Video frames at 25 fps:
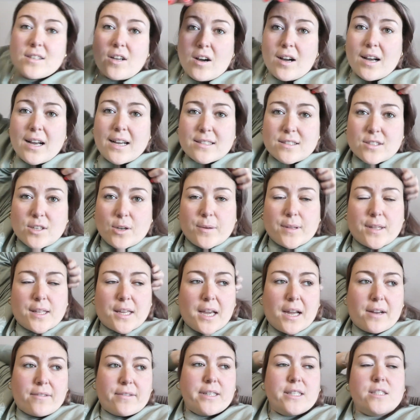car had to go in the
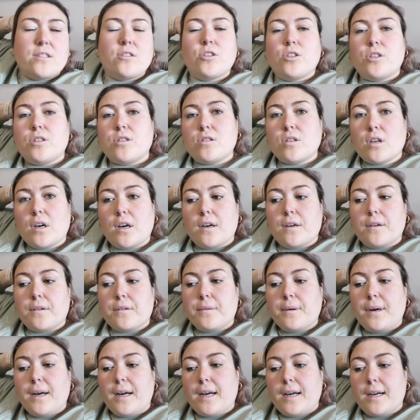garage,
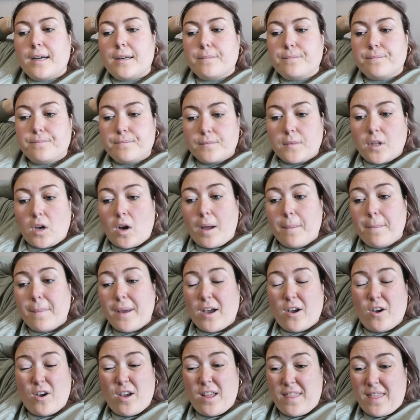so um, I
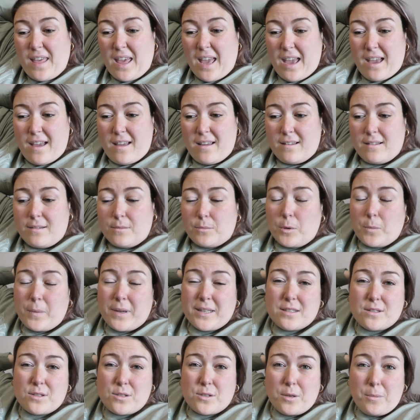met her there. We
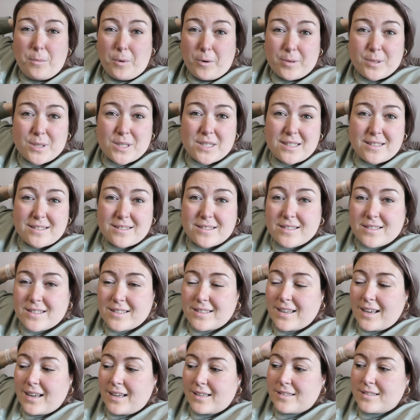went to Morrison's
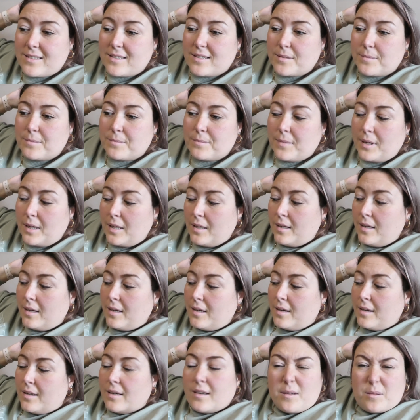and had some
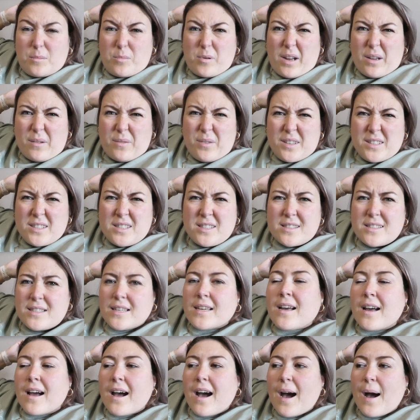breakfast
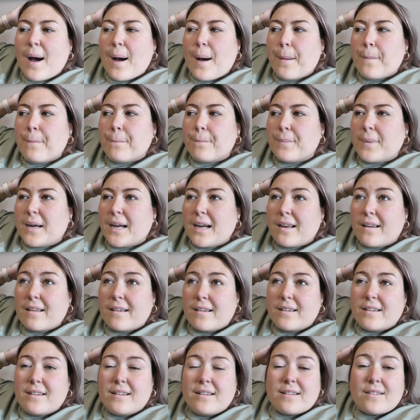um, and
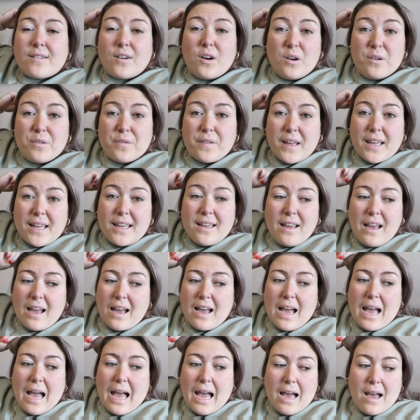a coffee
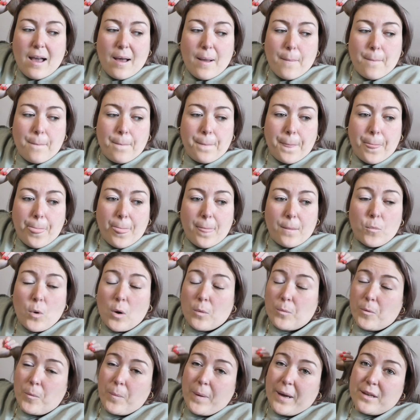um,
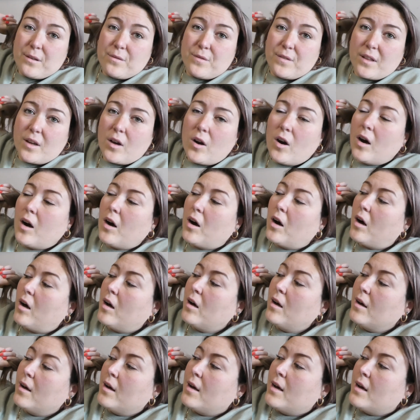while we waited for the car.